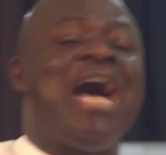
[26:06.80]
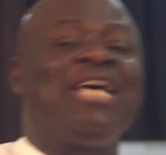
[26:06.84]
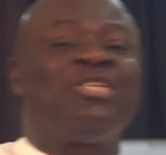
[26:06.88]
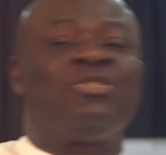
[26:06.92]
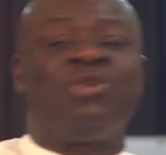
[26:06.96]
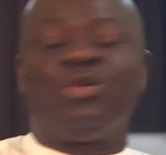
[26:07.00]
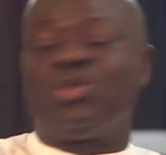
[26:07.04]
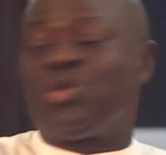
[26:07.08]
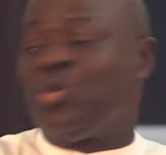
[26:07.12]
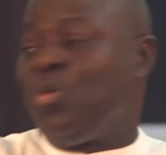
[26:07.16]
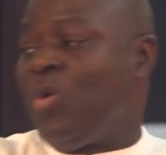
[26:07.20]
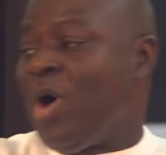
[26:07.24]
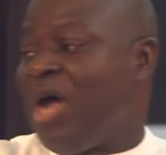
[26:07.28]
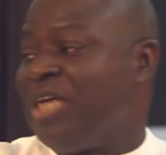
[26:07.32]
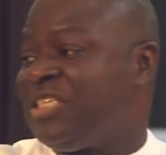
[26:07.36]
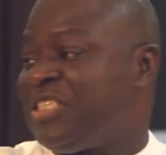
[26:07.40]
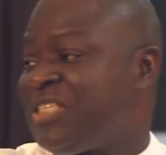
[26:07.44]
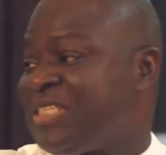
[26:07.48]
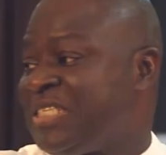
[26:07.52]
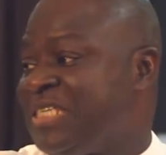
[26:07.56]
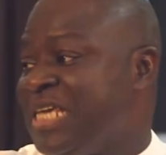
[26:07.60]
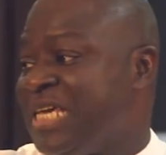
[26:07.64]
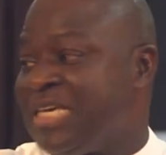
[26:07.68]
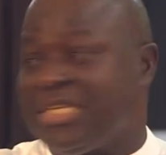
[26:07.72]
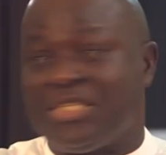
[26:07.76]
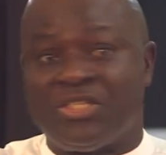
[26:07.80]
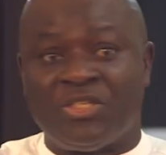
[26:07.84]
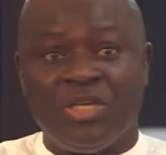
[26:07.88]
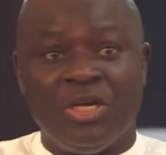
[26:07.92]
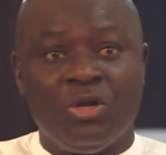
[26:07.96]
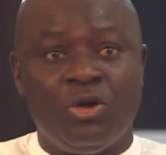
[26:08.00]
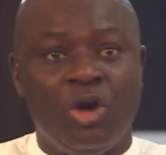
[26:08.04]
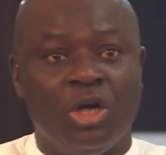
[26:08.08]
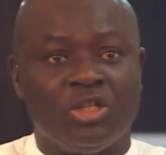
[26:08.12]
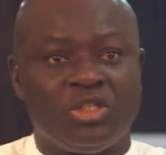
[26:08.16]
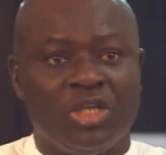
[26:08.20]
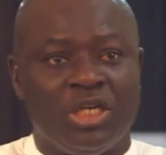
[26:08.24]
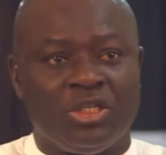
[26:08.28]
as those who are sick, see,
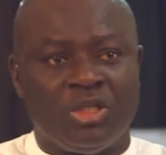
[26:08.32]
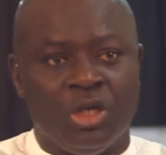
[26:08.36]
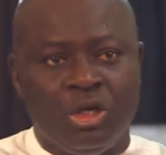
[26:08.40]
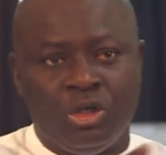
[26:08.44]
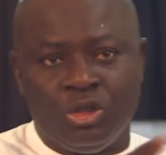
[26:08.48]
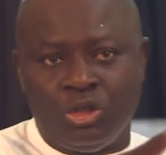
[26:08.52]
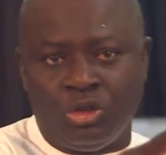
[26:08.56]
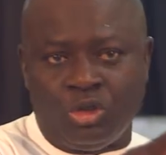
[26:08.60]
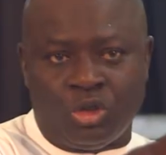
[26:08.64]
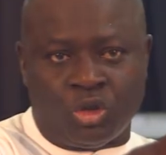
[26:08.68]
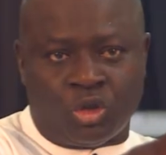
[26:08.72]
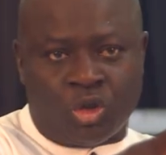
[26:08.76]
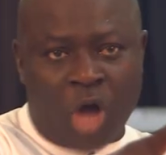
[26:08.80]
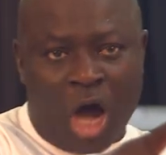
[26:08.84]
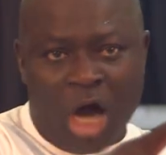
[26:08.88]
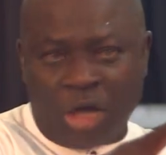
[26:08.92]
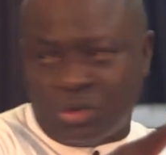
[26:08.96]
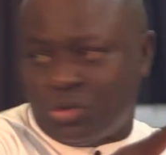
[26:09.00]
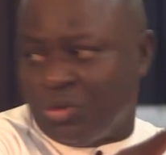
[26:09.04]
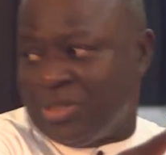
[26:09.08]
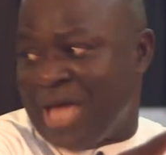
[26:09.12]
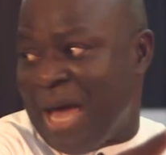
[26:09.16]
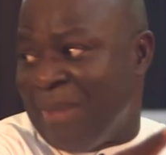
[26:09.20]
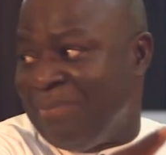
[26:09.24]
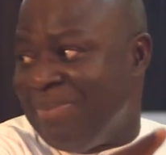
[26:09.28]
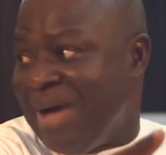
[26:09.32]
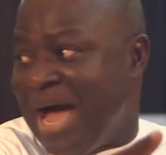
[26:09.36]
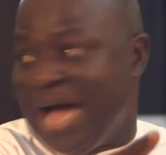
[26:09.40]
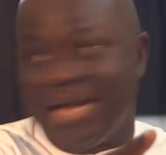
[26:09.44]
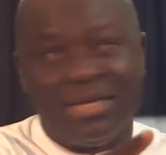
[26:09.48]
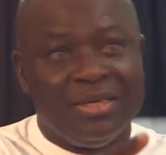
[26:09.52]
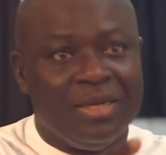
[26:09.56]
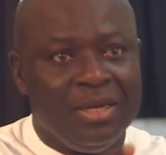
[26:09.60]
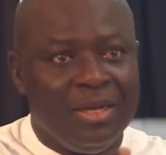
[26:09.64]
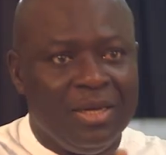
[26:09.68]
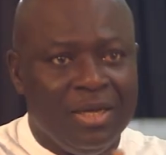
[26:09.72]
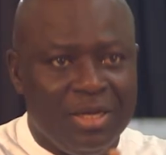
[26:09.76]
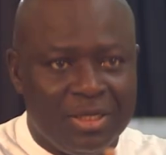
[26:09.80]
God says, so to that man.
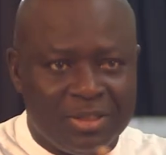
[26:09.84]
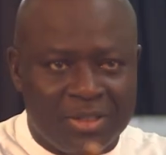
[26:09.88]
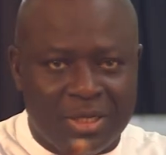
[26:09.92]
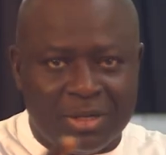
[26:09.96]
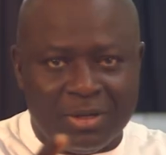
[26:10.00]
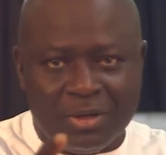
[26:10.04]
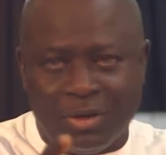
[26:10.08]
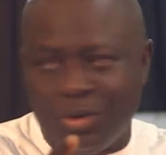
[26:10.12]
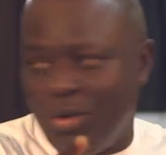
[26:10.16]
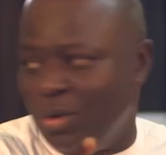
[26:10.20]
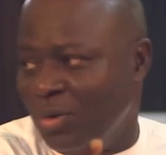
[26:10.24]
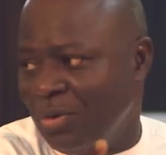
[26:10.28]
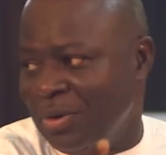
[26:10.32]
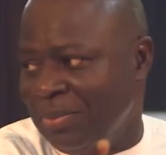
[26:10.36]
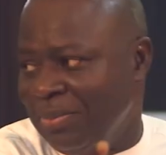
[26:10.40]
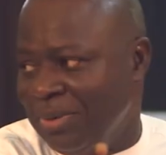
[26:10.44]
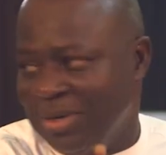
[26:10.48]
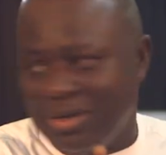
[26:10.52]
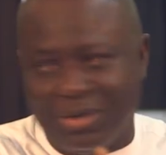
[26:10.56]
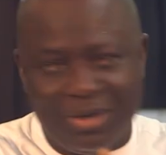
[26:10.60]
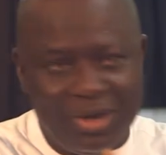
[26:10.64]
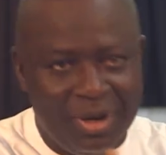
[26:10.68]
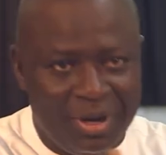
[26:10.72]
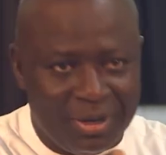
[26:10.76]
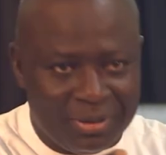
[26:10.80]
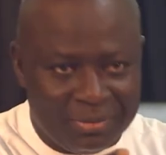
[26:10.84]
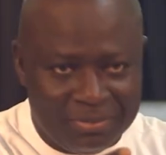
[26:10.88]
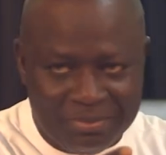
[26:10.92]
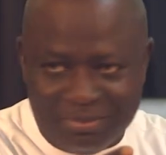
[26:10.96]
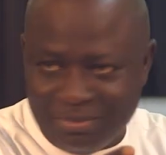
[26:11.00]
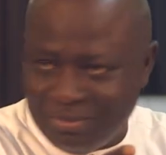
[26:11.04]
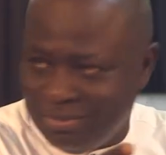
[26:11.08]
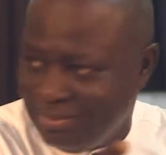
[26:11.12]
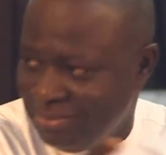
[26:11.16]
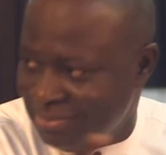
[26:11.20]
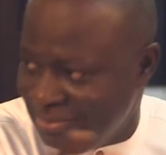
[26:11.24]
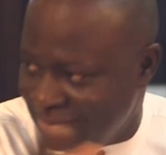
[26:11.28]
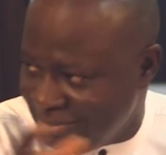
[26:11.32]
I said, Glory be to God.
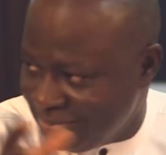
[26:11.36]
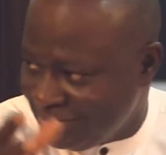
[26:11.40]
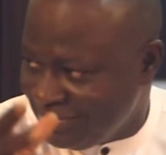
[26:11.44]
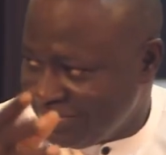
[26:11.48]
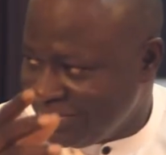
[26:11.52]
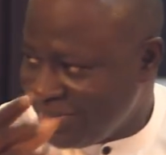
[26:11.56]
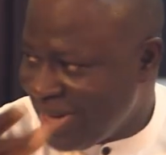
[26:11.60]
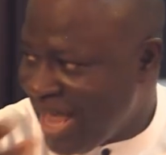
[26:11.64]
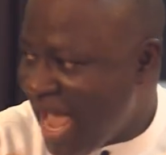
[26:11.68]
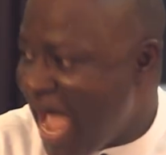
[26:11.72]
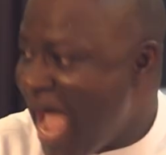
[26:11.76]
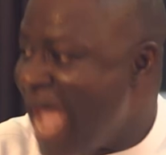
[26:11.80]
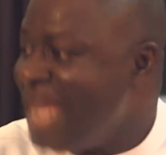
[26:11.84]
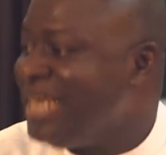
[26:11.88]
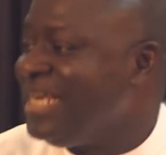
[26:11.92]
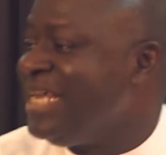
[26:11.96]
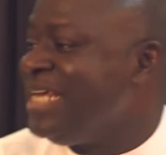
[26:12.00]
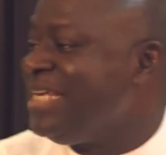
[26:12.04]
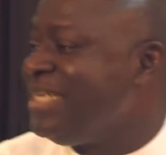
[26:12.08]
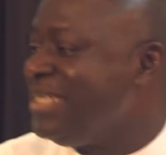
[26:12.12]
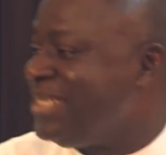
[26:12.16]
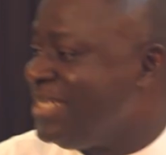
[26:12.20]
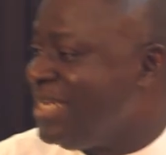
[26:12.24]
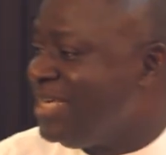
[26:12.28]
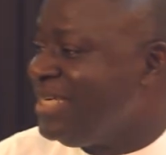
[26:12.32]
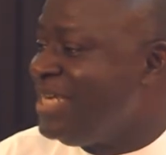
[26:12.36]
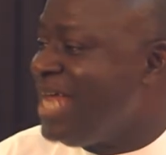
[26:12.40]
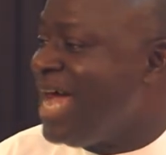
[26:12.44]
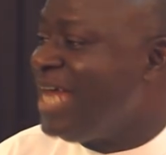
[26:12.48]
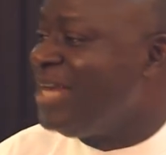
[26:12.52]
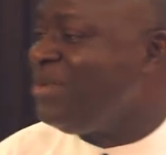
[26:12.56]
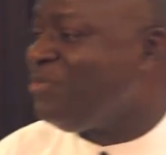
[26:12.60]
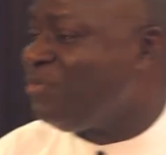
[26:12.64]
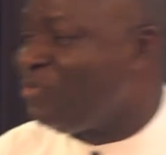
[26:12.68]
I need the Daddy